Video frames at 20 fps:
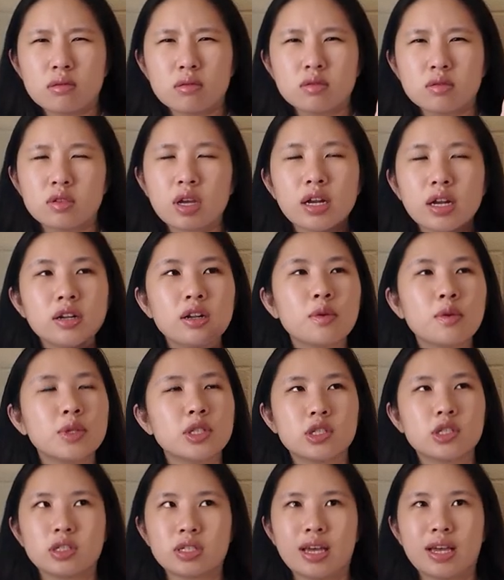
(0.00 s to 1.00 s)
So I don't know
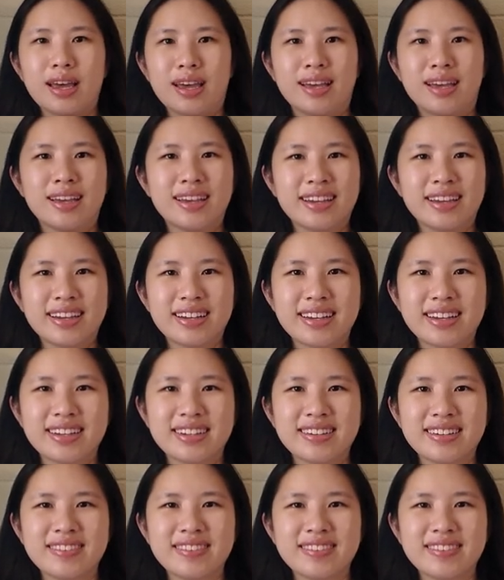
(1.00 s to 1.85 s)
what you're saying.